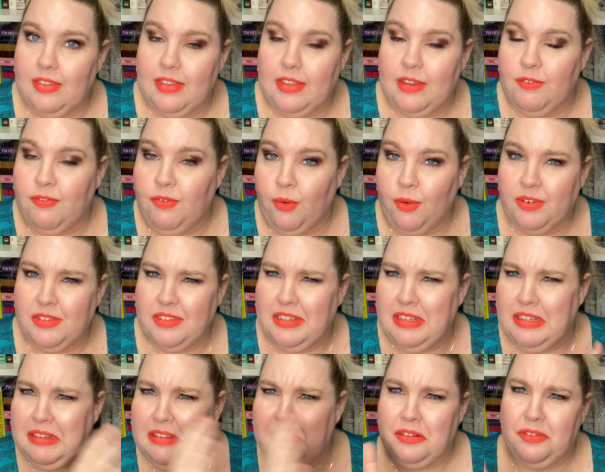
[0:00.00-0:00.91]
the
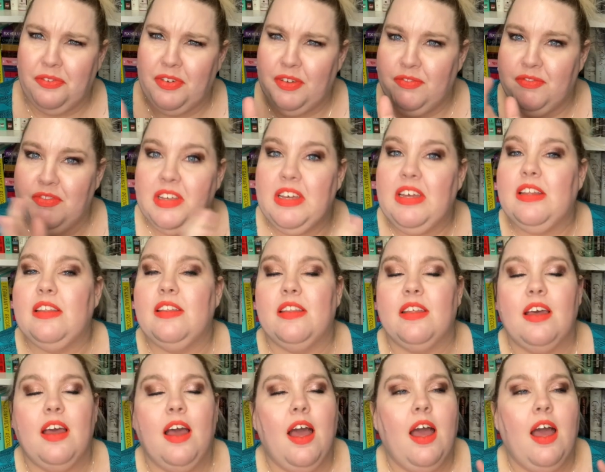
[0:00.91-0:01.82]
14th or
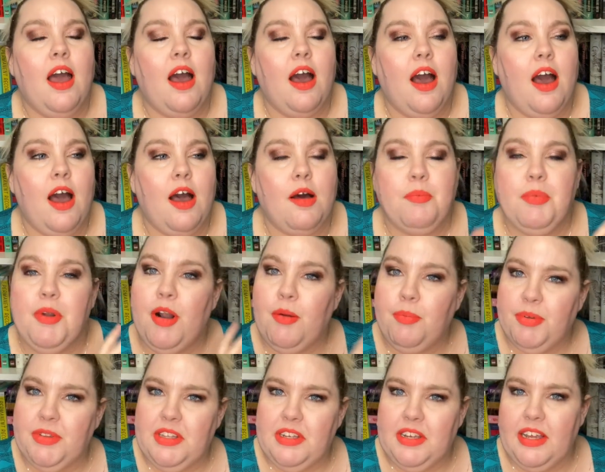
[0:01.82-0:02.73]
15th uh, but I'll
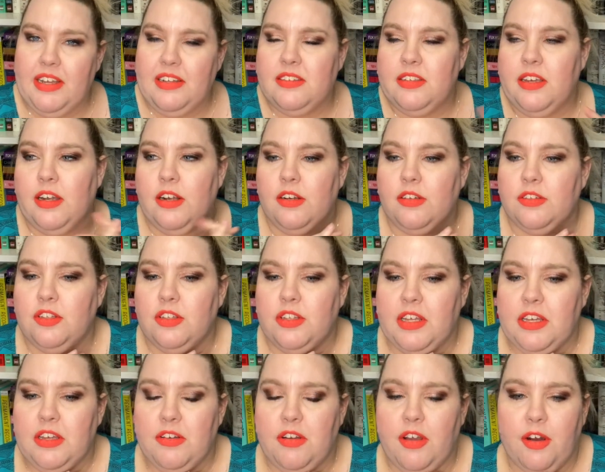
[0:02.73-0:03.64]
put the dates here so
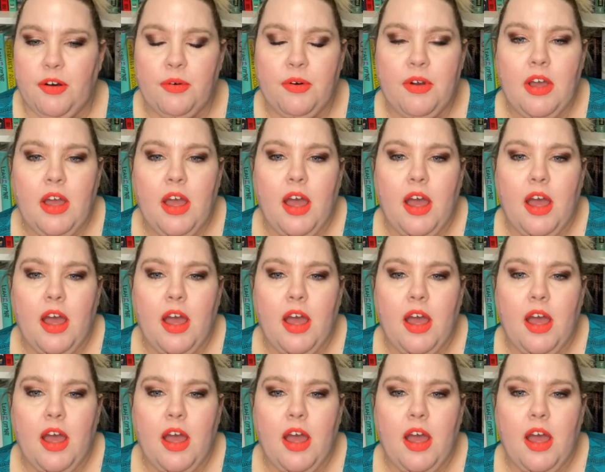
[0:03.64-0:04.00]
that you know.